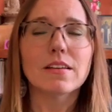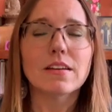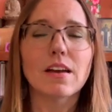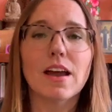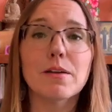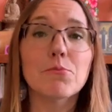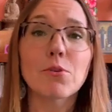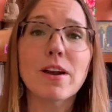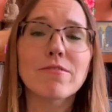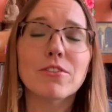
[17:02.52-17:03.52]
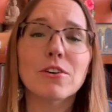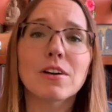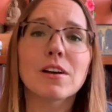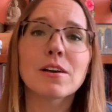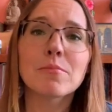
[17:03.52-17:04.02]
I am grateful
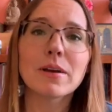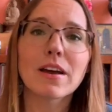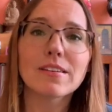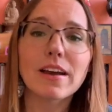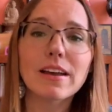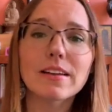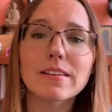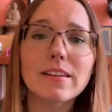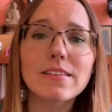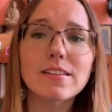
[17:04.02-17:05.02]
because I can list